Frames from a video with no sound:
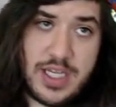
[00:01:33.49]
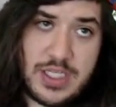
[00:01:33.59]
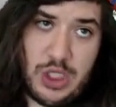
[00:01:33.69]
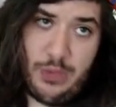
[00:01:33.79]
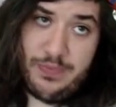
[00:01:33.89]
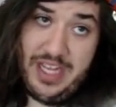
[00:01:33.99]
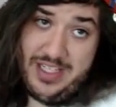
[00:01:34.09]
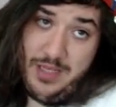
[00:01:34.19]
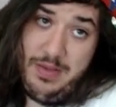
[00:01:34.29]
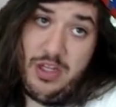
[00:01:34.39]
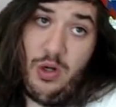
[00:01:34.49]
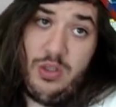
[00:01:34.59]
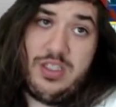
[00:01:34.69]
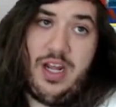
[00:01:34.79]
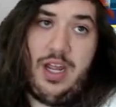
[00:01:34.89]
So that's going to be the goal
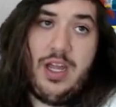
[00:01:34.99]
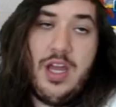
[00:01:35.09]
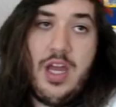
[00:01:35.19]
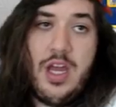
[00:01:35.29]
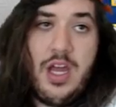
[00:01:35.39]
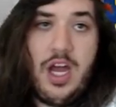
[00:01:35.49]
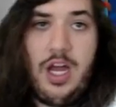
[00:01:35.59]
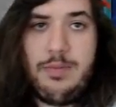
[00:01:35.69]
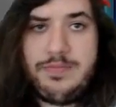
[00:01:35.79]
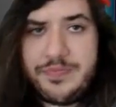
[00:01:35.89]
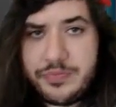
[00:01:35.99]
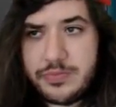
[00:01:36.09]
today. Kind